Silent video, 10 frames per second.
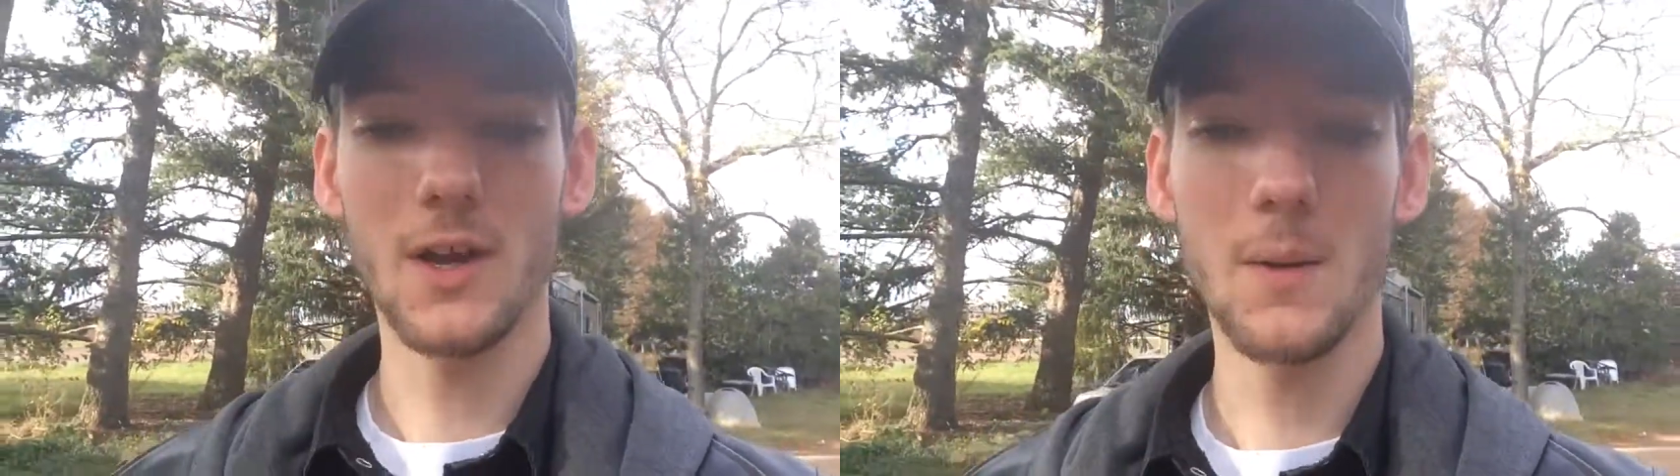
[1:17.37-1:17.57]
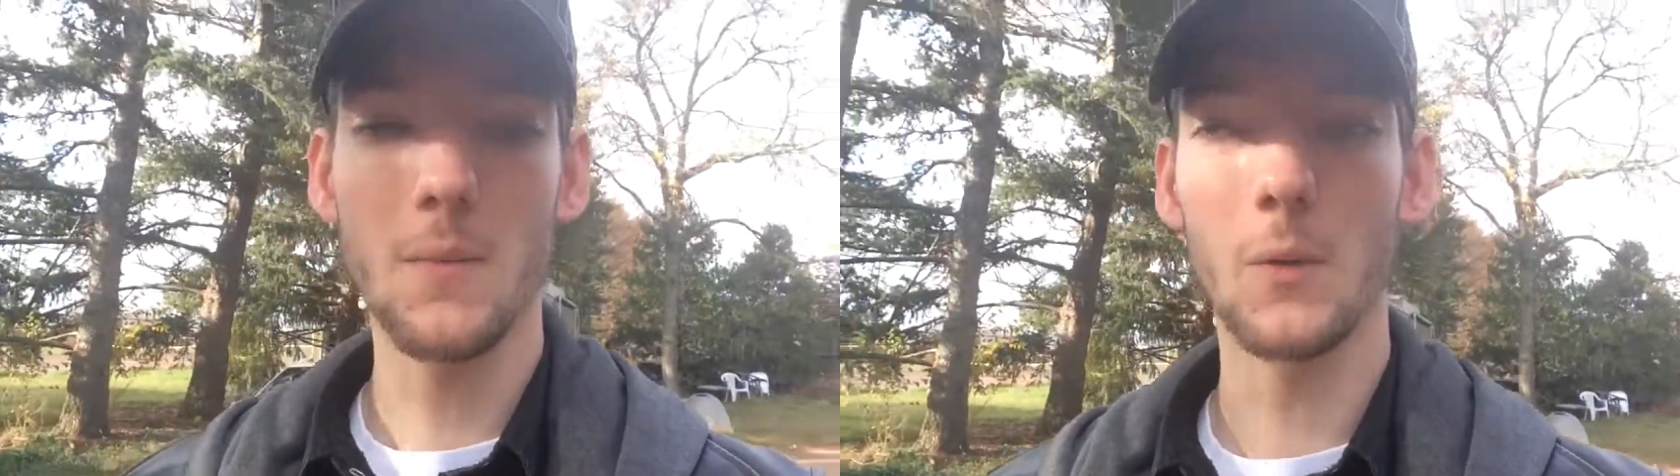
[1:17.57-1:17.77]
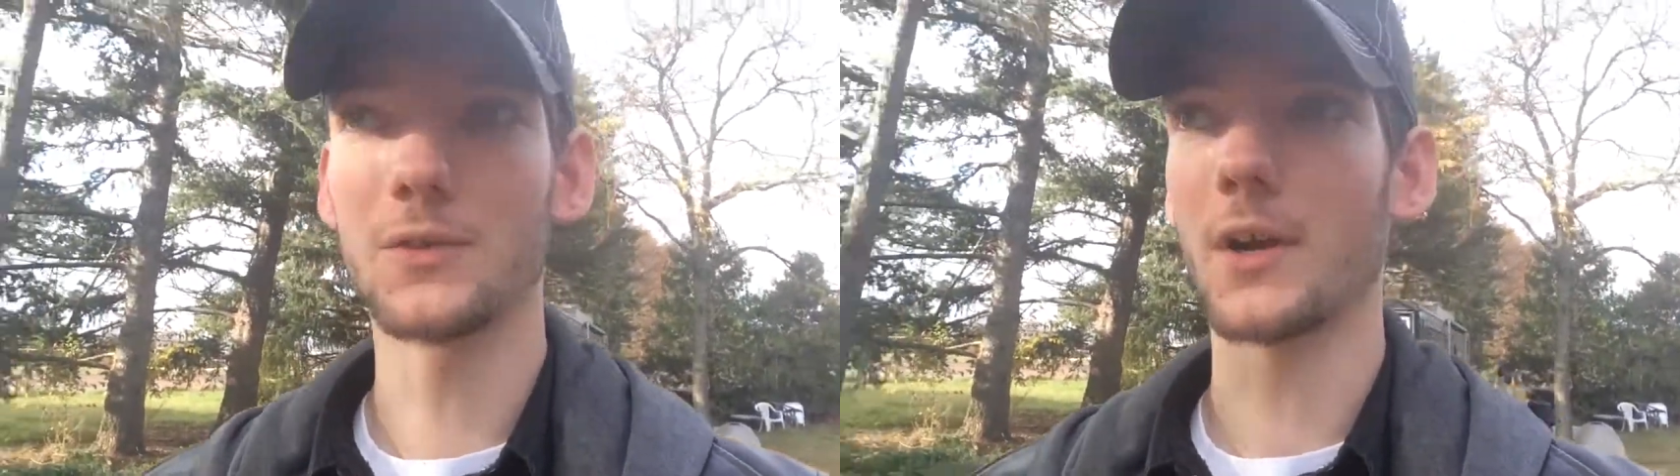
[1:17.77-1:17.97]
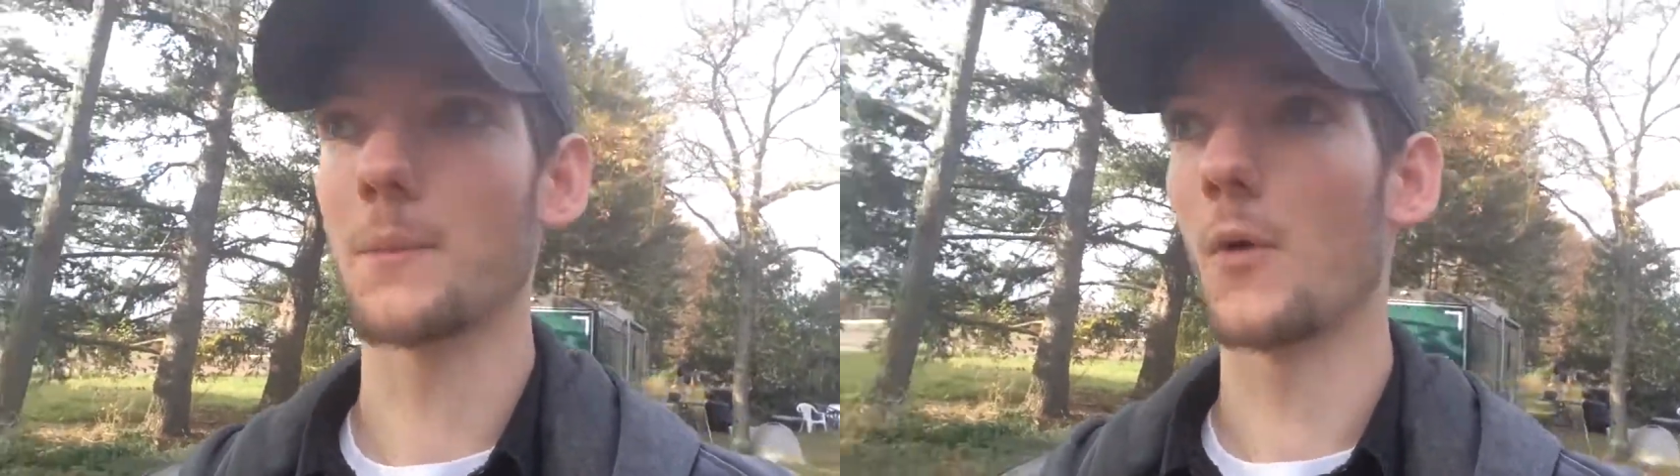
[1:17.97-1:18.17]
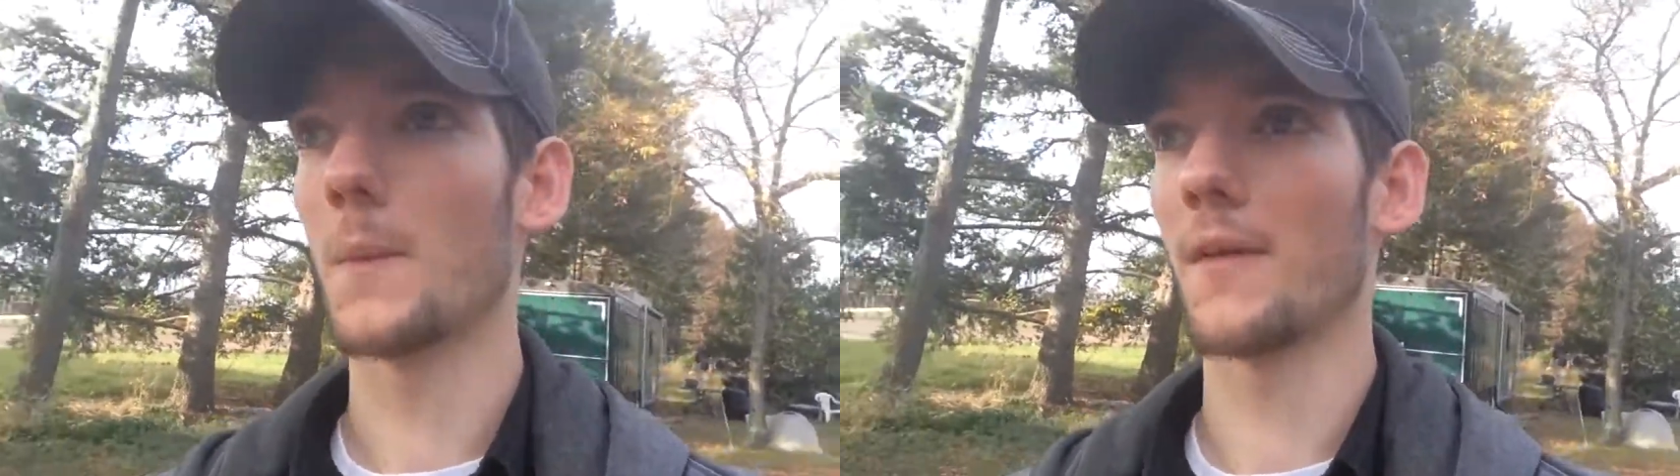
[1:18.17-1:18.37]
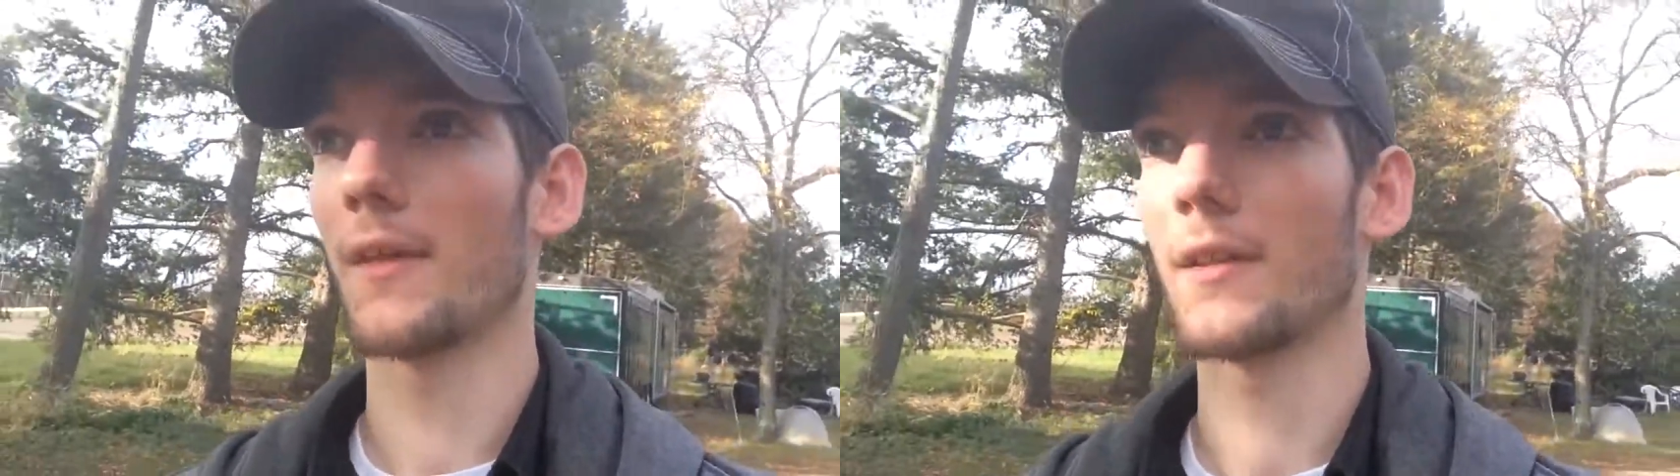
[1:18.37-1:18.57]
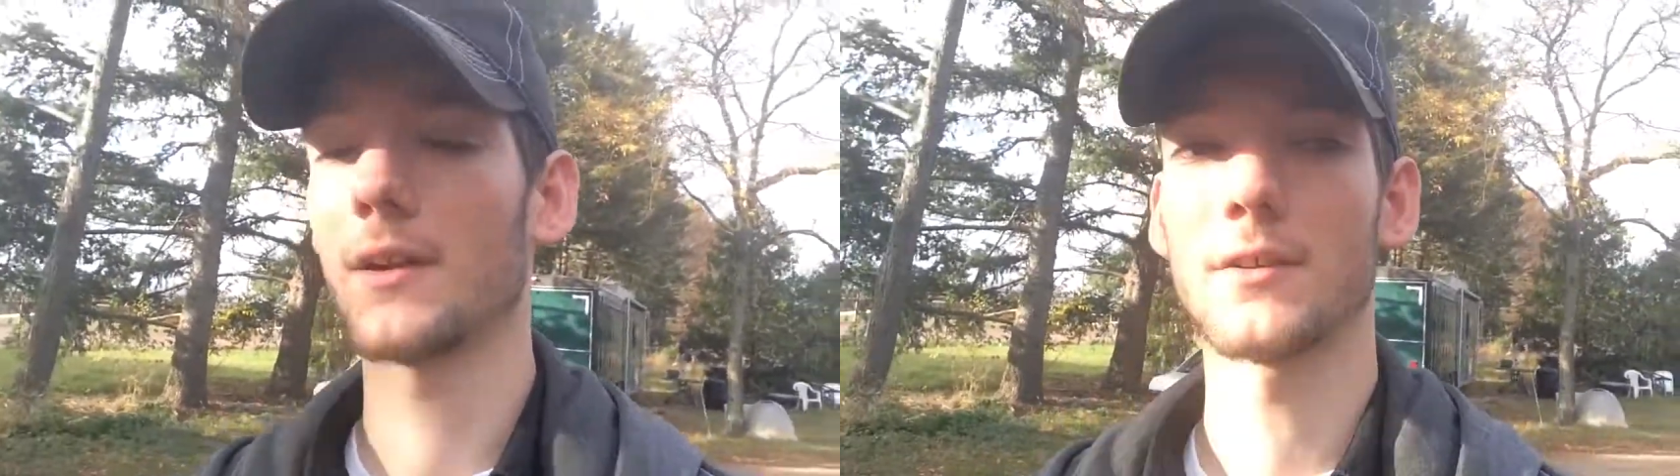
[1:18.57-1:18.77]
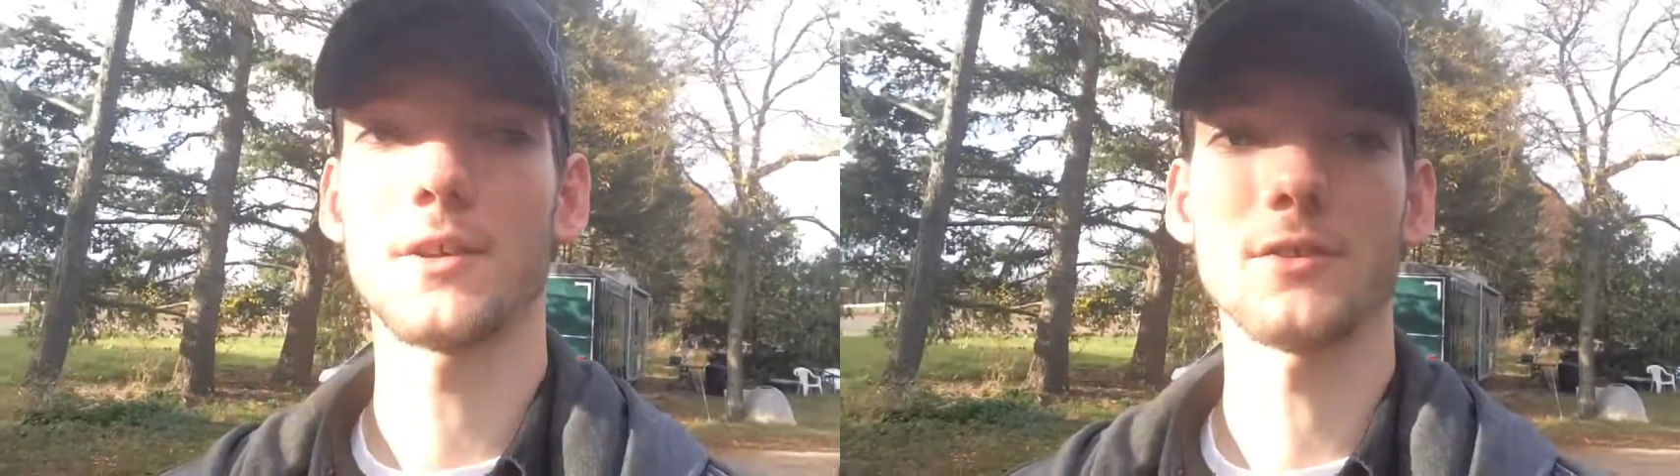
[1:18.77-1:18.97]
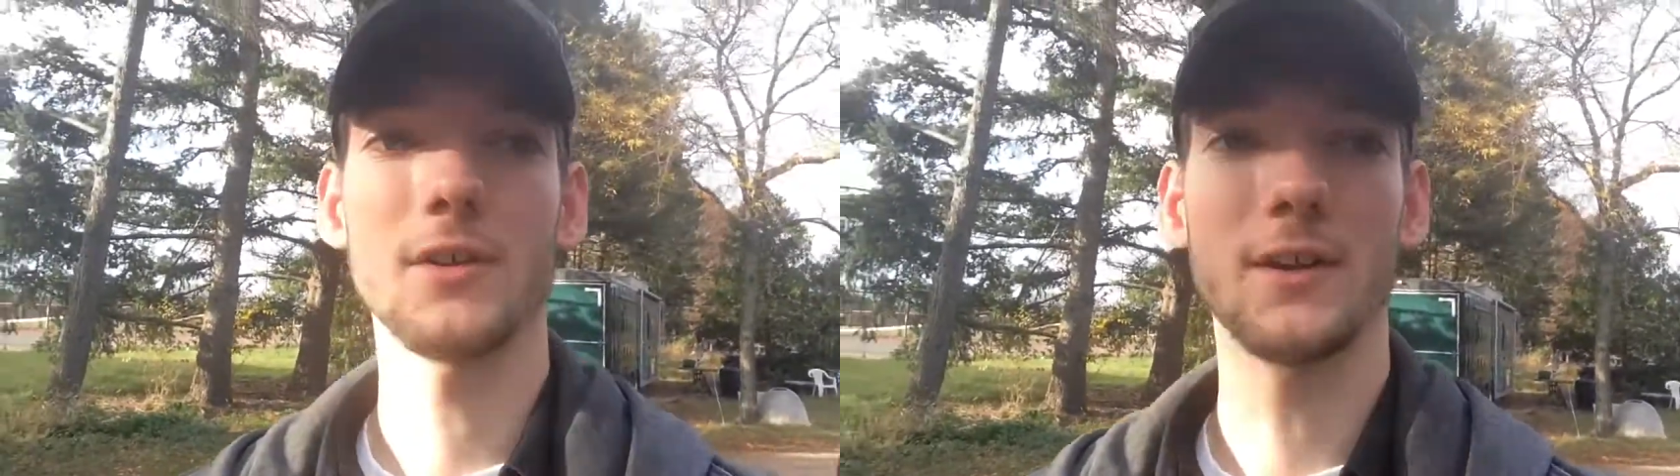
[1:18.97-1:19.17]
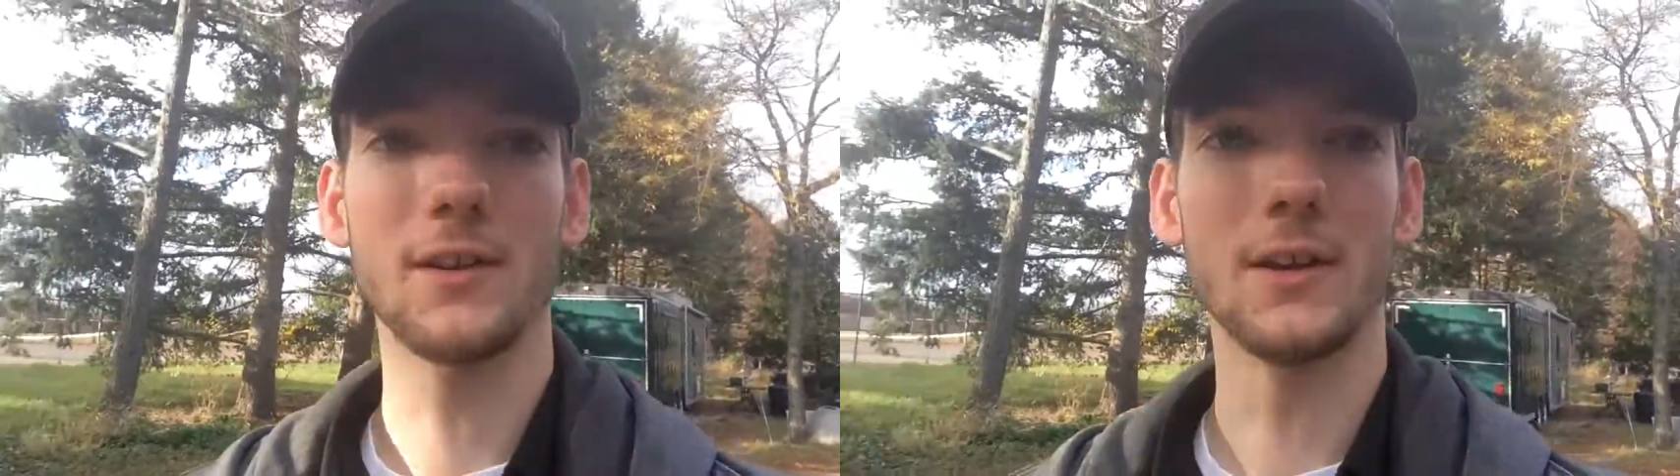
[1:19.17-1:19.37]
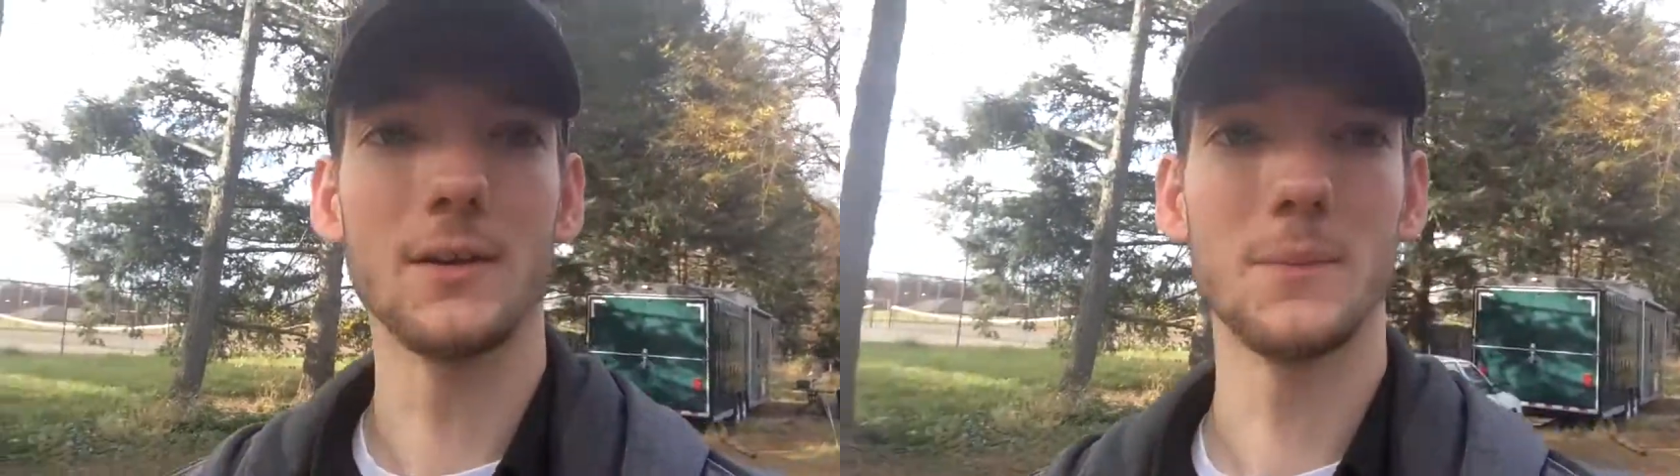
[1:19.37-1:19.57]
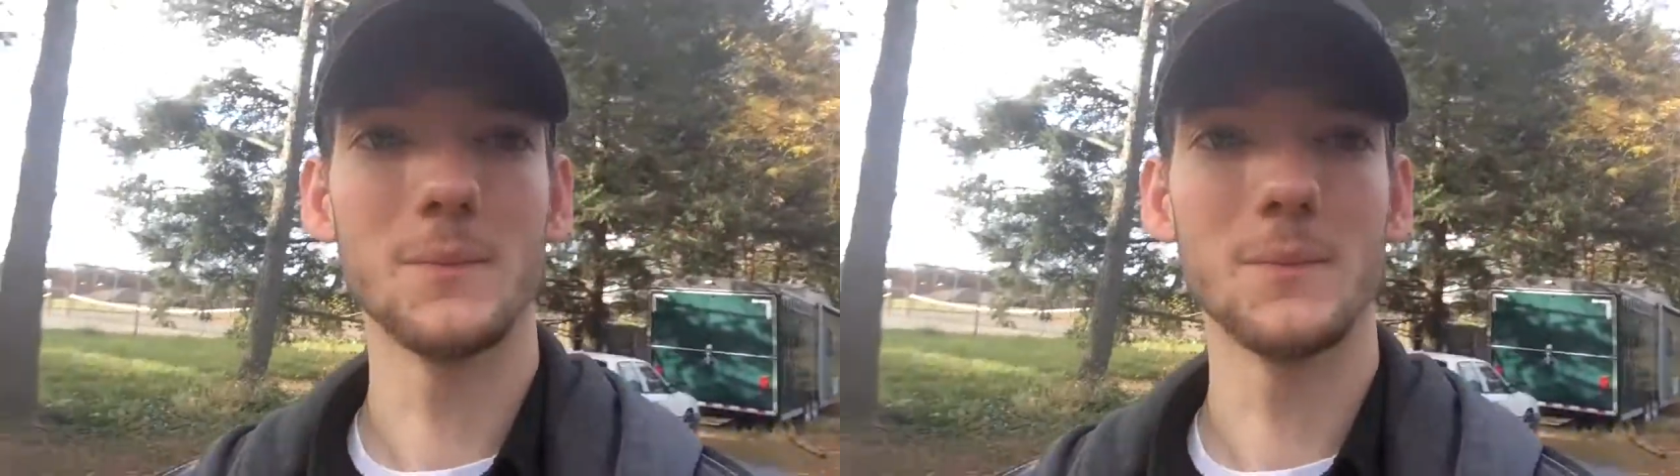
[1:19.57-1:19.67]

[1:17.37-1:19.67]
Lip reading: But we'll talk more about that later. I'll talk to you guys later.